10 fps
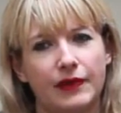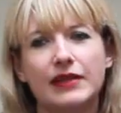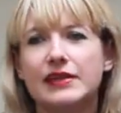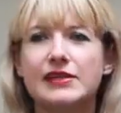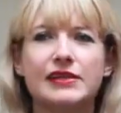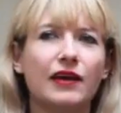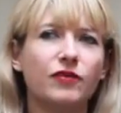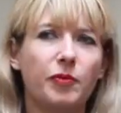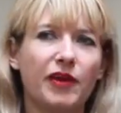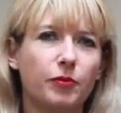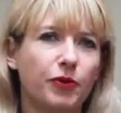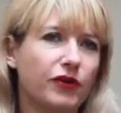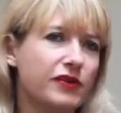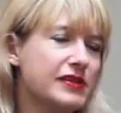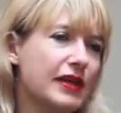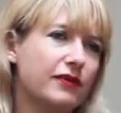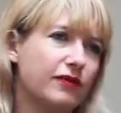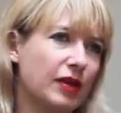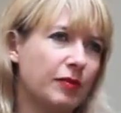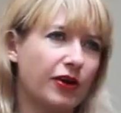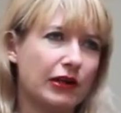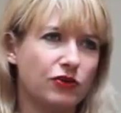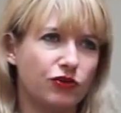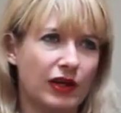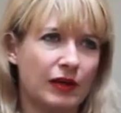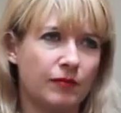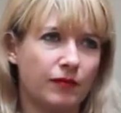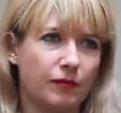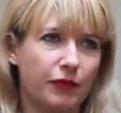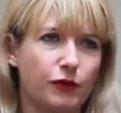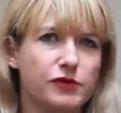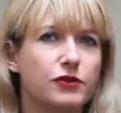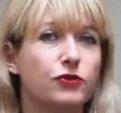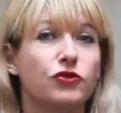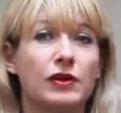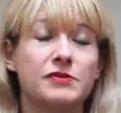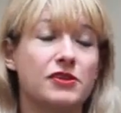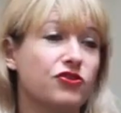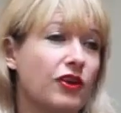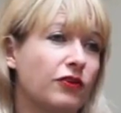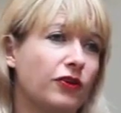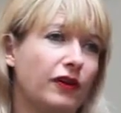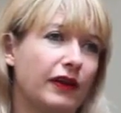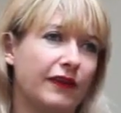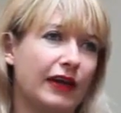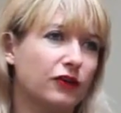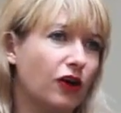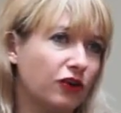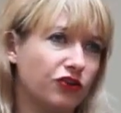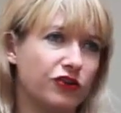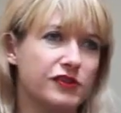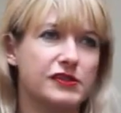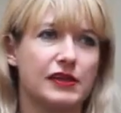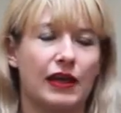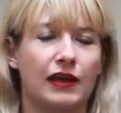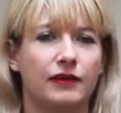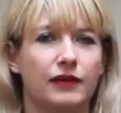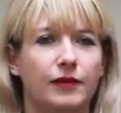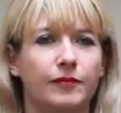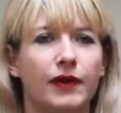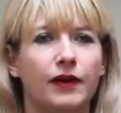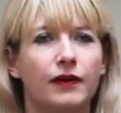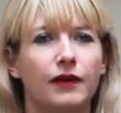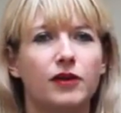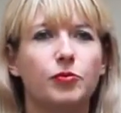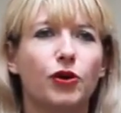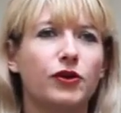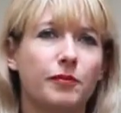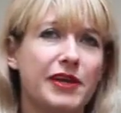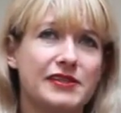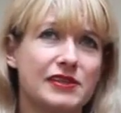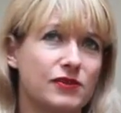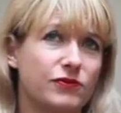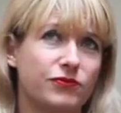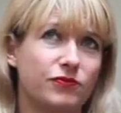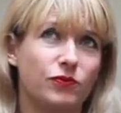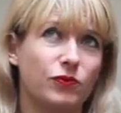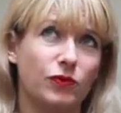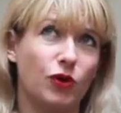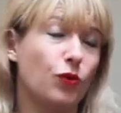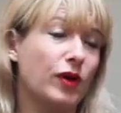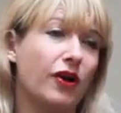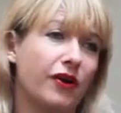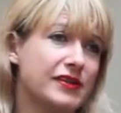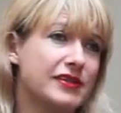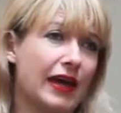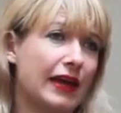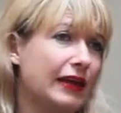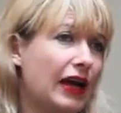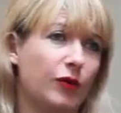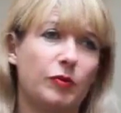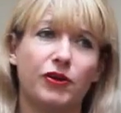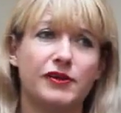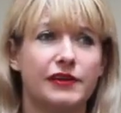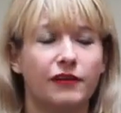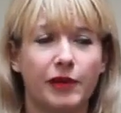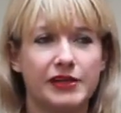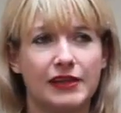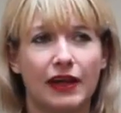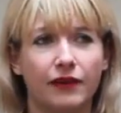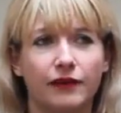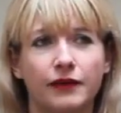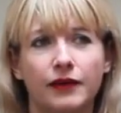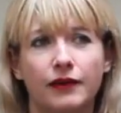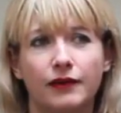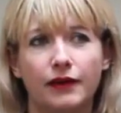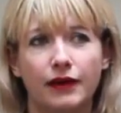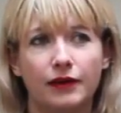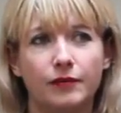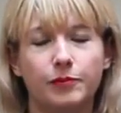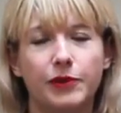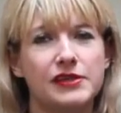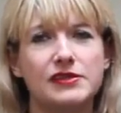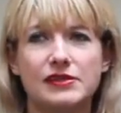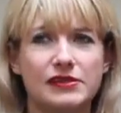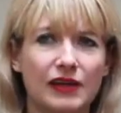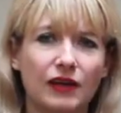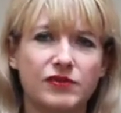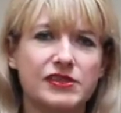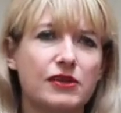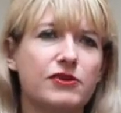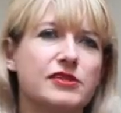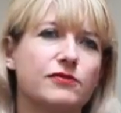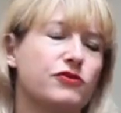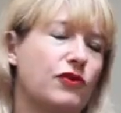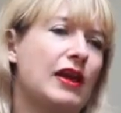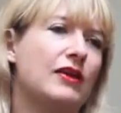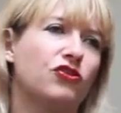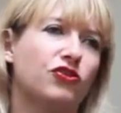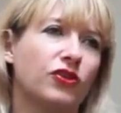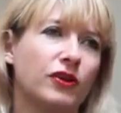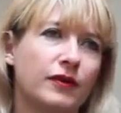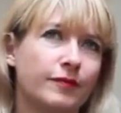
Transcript: It's kind of about the birth and death of the American dream, but also dreams in general and the unconscious and the broken pieces of who we are inside and how we put ourselves back together. But it's kind of a series of strange,